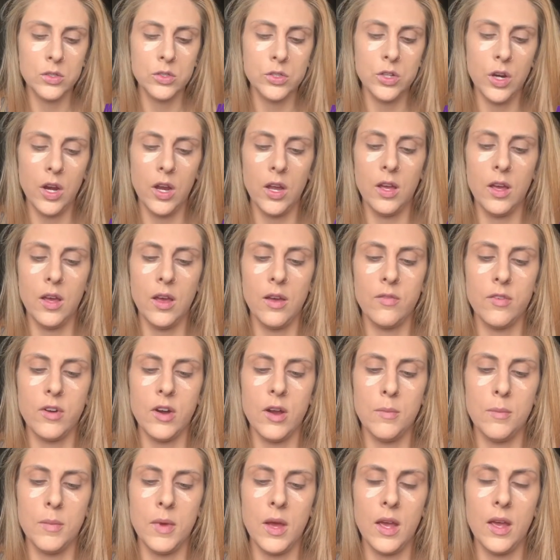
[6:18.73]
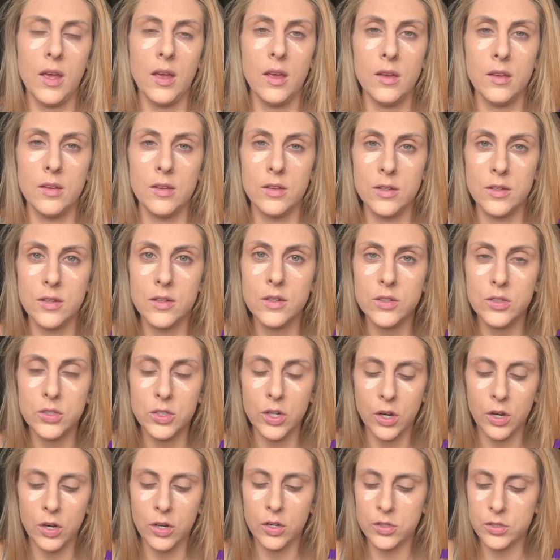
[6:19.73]
Try and cover up my
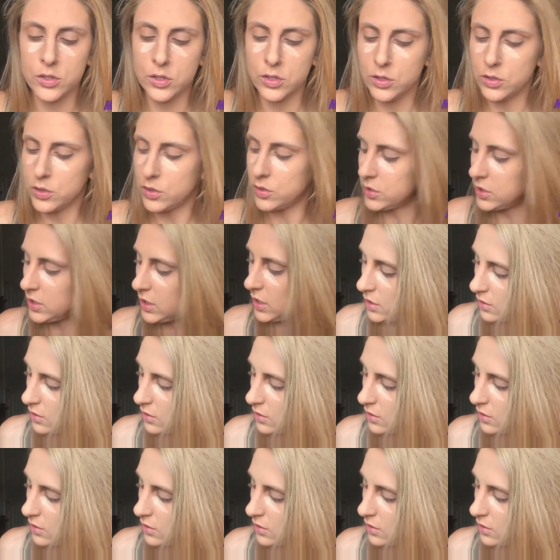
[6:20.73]
dark circles